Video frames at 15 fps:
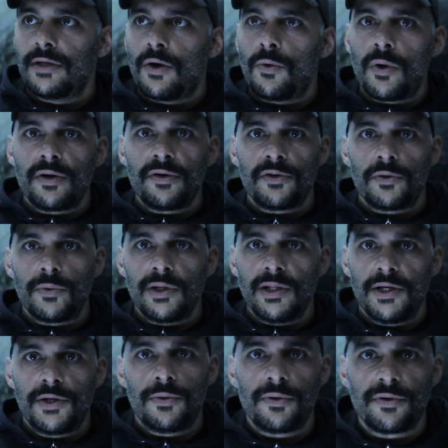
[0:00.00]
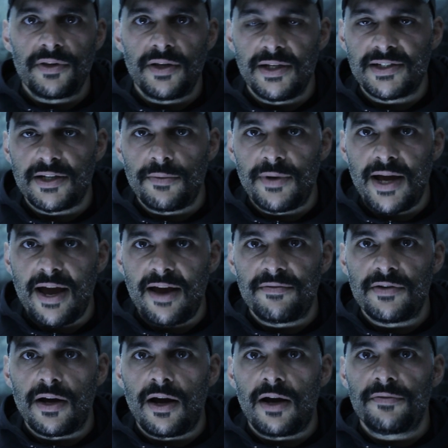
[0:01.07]
Now, one of the really cool things that we
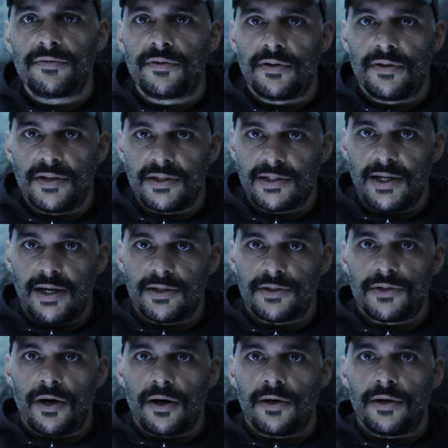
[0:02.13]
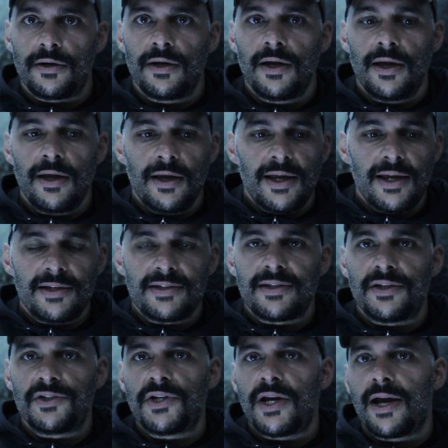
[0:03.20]
have to offer in this Kickstarter is
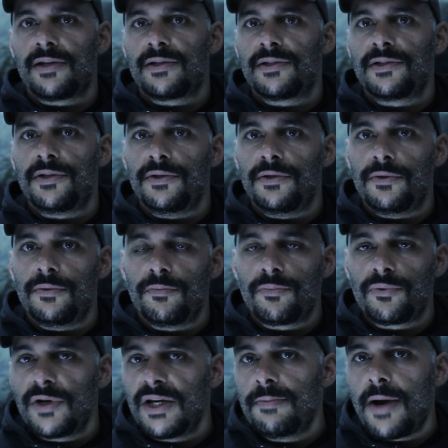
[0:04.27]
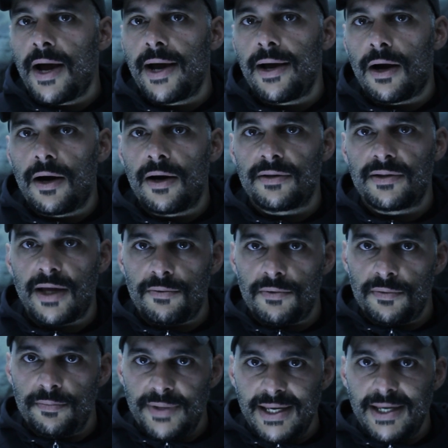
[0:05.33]
the chance to pre-buy art that
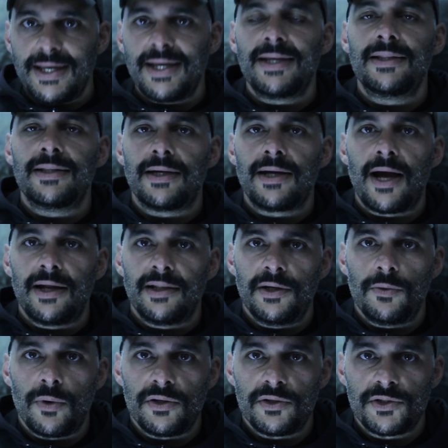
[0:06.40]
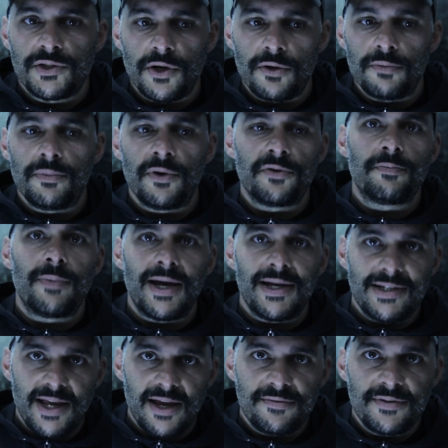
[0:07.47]
will be in the Kindly Ones show, both by
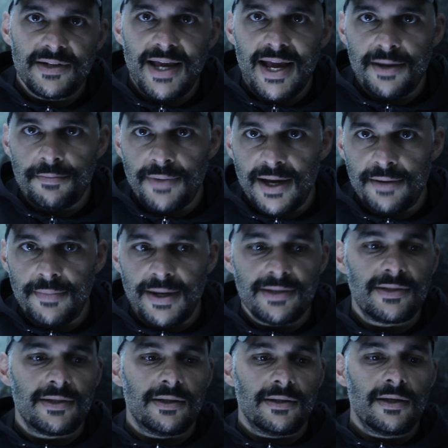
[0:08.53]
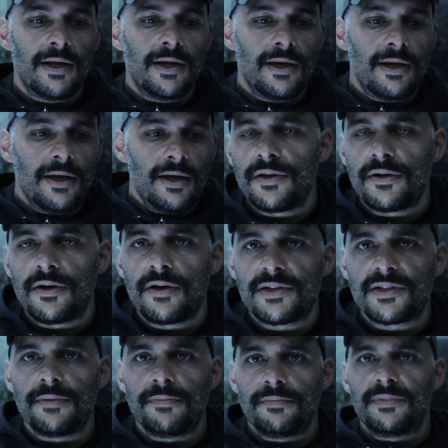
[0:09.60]
David and by Menton. There are
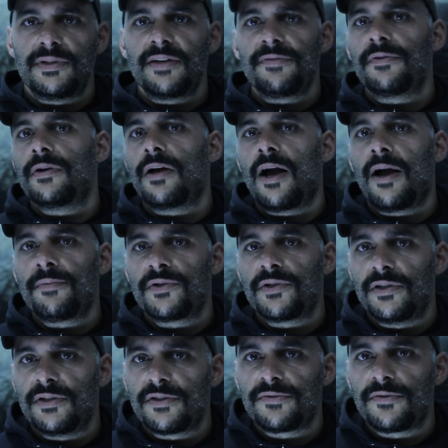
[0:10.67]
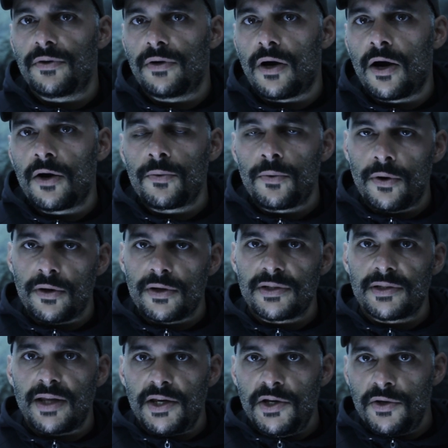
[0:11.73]
some different options for
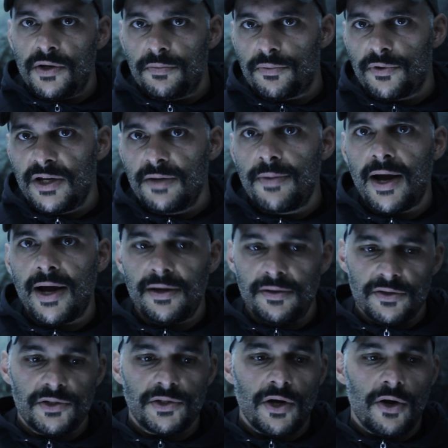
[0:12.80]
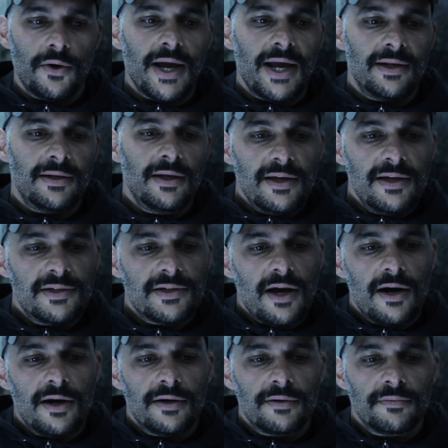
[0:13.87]
artworks that you can pre-buy in the show, and these
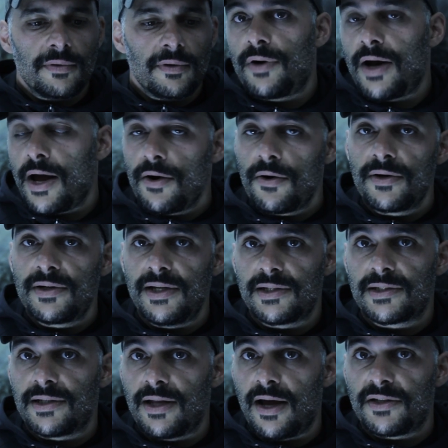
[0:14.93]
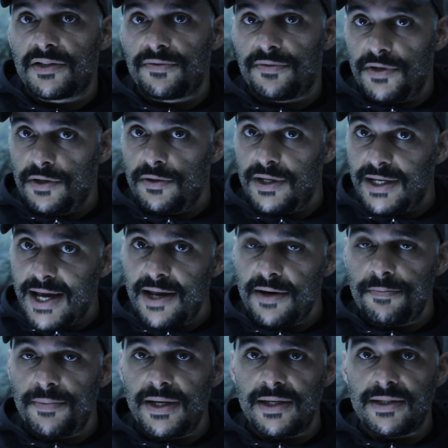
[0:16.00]
are priority slots for you to get
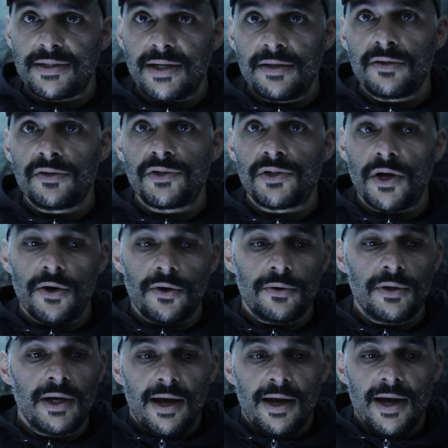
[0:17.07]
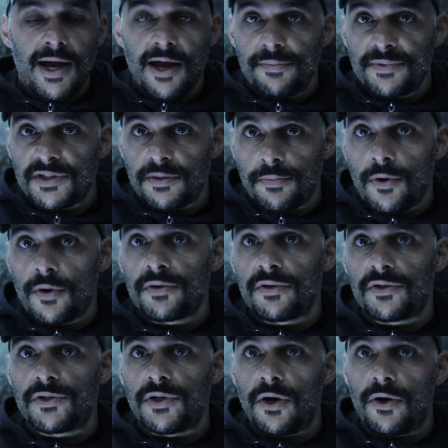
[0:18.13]
a piece in the show, help support
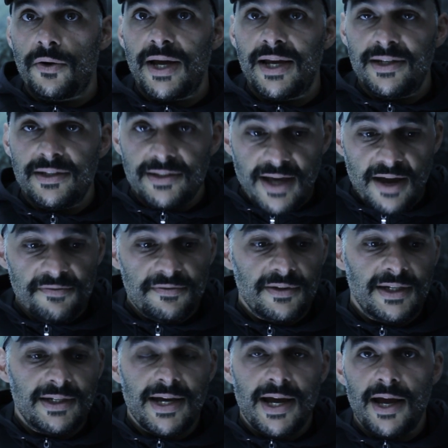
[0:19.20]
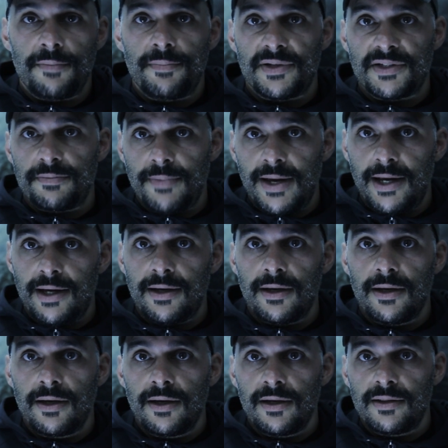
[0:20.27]
the show, and definitely to help us make
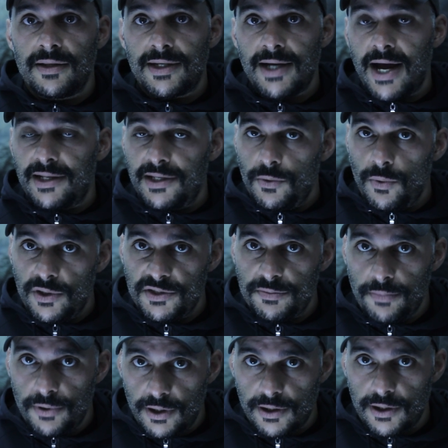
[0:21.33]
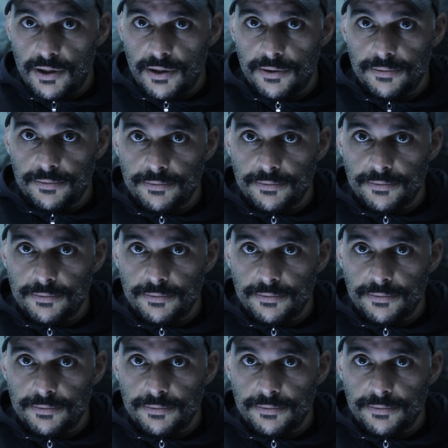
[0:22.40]
the Kindly Ones book.